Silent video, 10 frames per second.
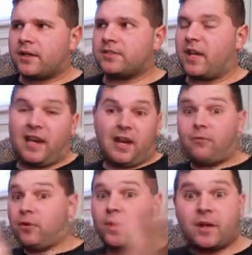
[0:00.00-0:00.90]
Because
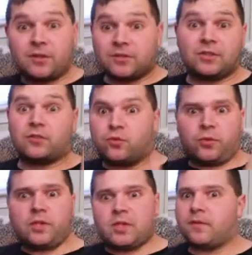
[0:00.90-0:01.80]
everyone else is
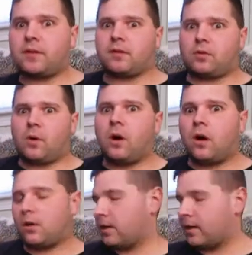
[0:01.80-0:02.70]
really giving it their
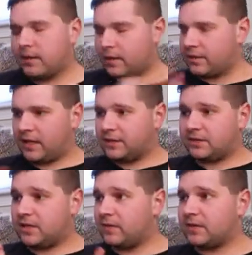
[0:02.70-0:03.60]
all. Dan
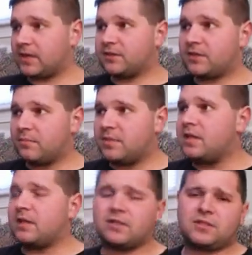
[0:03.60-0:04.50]
Stevens as the
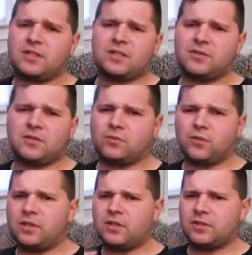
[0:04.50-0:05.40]
Beast, he's
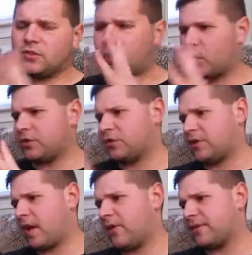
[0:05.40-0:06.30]
really this
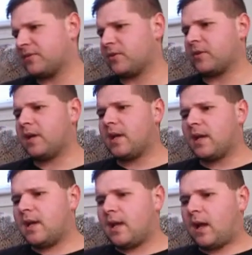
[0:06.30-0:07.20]
tortured character
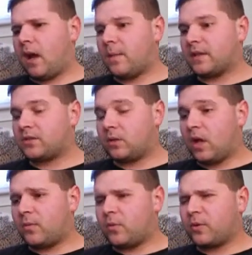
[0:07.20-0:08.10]
that's
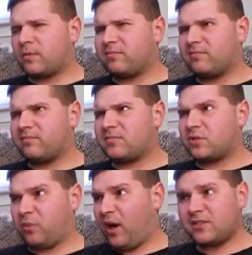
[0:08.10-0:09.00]

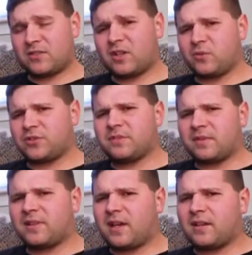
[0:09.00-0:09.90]
surprisingly a lot more
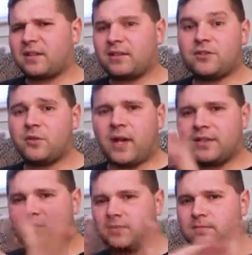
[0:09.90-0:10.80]
sympathetic. They do
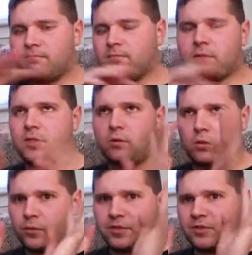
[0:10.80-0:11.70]
add some,
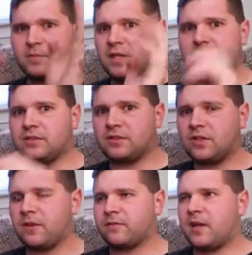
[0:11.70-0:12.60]
origin beats and
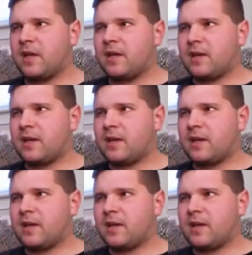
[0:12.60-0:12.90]
stuff,